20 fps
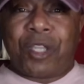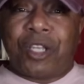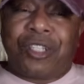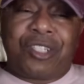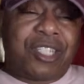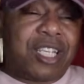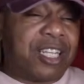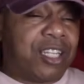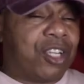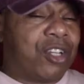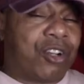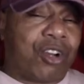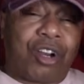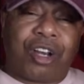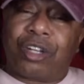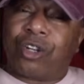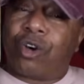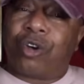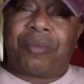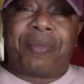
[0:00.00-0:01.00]
Sick the
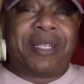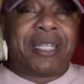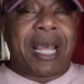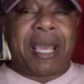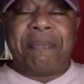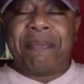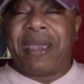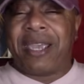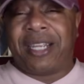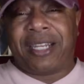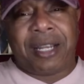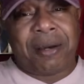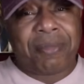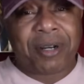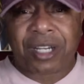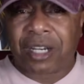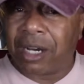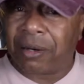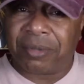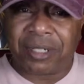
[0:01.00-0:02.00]
girl on them and they made them
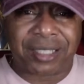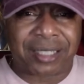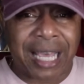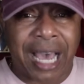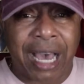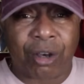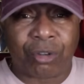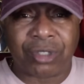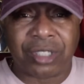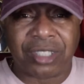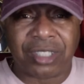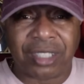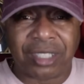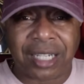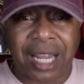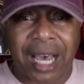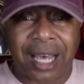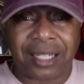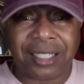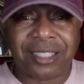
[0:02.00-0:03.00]
a couple of thousands of
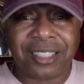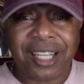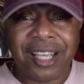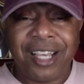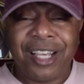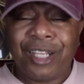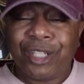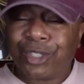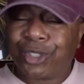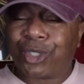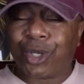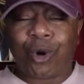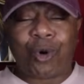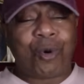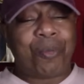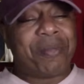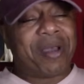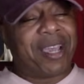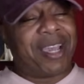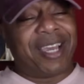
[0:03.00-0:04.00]
dollars.
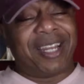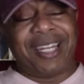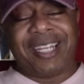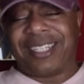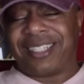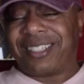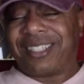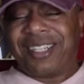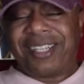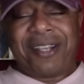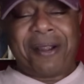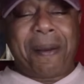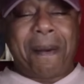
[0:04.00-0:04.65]
So man, it's